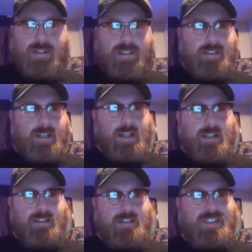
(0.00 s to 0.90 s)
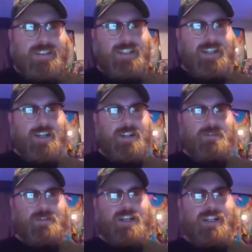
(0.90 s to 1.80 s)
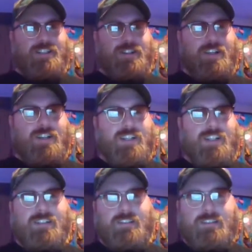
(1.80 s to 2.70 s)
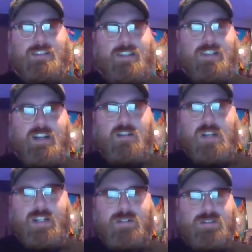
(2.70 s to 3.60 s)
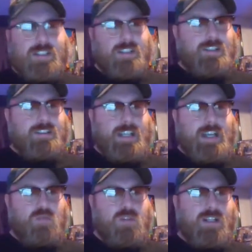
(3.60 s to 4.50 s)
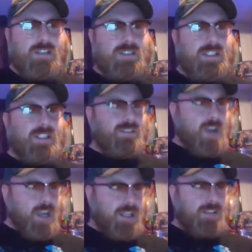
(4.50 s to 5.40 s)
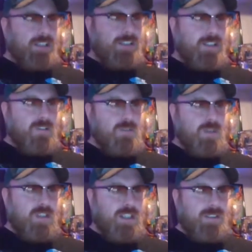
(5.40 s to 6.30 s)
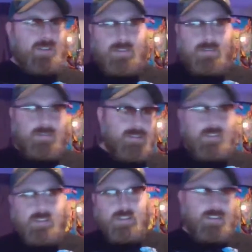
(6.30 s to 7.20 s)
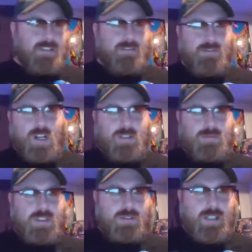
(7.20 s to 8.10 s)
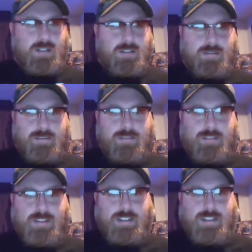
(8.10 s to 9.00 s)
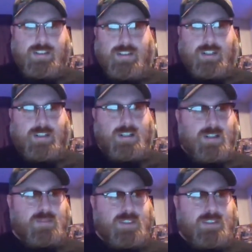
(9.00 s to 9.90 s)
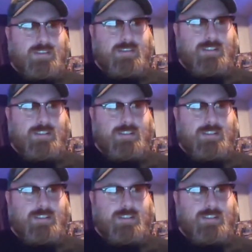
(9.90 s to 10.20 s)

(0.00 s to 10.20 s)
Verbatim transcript: Wait a second. Wait a second. We got to get your ending. Everybody knows the uh, the Hellbringers ending, right? You guys still remember this? Volume two here. Here comes.